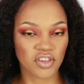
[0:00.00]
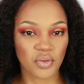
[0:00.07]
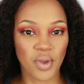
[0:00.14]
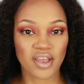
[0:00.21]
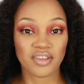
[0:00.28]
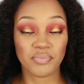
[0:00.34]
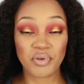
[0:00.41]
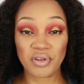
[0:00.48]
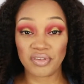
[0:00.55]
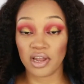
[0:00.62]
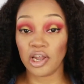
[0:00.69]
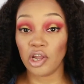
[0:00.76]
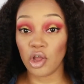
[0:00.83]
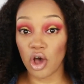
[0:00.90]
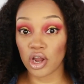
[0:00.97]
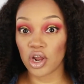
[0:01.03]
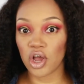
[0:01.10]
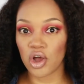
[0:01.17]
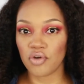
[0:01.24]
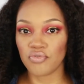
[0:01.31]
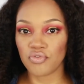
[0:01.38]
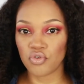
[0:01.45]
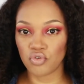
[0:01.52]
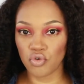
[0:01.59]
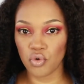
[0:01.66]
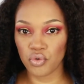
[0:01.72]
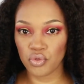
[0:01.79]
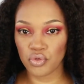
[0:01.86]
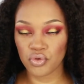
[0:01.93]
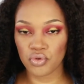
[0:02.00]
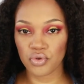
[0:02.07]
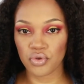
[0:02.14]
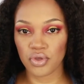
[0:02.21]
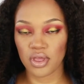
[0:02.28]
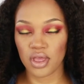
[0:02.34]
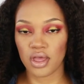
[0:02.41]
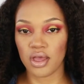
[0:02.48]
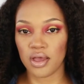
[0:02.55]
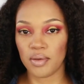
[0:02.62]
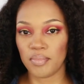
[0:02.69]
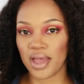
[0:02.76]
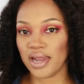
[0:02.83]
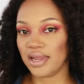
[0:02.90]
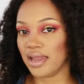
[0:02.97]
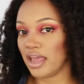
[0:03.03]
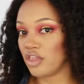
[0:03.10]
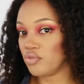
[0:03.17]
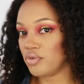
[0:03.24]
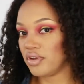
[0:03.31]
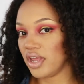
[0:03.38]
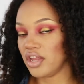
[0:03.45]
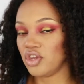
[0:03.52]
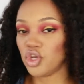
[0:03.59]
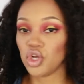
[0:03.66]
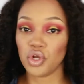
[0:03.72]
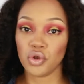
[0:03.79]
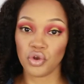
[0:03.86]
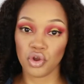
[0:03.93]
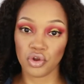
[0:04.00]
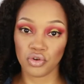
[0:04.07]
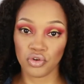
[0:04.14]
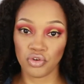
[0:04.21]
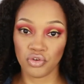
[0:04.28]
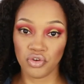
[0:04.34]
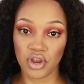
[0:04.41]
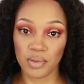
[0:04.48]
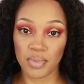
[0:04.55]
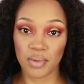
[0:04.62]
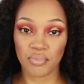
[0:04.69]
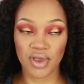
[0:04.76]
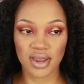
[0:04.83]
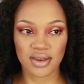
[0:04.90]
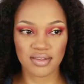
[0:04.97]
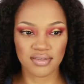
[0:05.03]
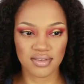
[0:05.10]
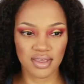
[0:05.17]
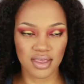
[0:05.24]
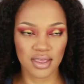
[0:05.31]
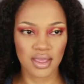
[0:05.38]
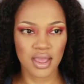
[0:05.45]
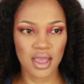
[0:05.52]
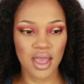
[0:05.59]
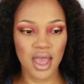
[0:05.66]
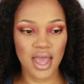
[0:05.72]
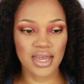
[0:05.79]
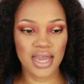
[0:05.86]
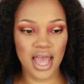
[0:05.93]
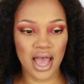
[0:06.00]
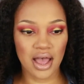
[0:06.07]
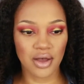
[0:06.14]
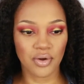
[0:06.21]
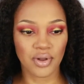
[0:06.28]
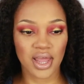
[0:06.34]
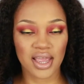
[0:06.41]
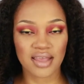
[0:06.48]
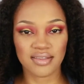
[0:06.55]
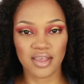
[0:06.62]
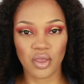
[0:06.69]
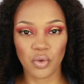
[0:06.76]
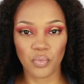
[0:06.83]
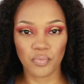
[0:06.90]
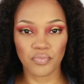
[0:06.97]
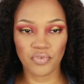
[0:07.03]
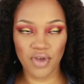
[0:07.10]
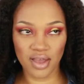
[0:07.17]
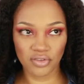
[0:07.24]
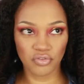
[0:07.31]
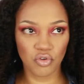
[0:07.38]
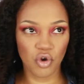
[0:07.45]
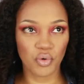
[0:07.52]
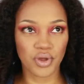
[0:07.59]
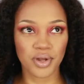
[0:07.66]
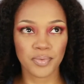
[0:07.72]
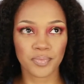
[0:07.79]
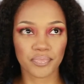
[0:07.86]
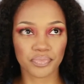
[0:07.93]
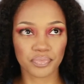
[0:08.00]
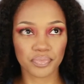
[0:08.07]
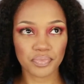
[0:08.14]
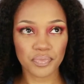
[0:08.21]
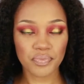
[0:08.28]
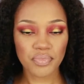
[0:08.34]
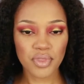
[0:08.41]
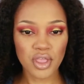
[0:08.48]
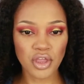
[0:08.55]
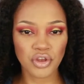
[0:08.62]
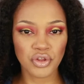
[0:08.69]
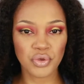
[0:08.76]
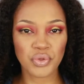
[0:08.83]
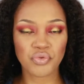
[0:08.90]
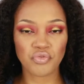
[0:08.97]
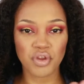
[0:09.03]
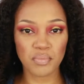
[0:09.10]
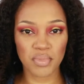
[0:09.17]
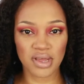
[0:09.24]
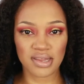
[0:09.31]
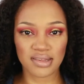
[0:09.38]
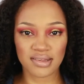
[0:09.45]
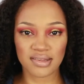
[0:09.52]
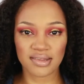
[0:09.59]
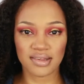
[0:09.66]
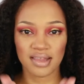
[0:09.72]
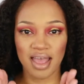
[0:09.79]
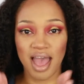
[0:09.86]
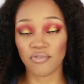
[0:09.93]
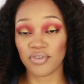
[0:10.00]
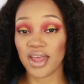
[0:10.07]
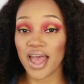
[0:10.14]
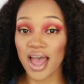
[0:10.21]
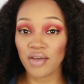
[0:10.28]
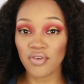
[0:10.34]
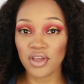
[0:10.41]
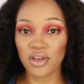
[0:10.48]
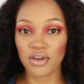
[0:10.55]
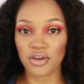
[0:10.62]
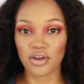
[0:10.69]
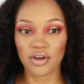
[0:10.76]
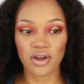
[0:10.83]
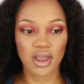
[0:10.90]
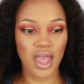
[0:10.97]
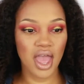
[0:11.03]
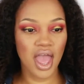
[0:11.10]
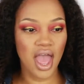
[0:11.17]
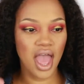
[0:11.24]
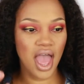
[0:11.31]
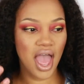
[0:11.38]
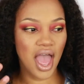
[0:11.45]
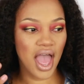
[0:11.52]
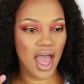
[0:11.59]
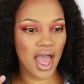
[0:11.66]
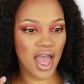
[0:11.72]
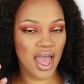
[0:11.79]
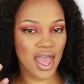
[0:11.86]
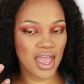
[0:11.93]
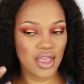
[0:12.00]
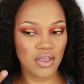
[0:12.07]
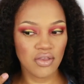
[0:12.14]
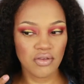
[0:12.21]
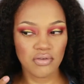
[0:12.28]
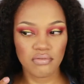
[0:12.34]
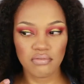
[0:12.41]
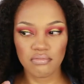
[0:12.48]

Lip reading: So I experienced a lot of growth and length retention during my pregnancy. Now, like I say, fast forward to 3 months after having her, I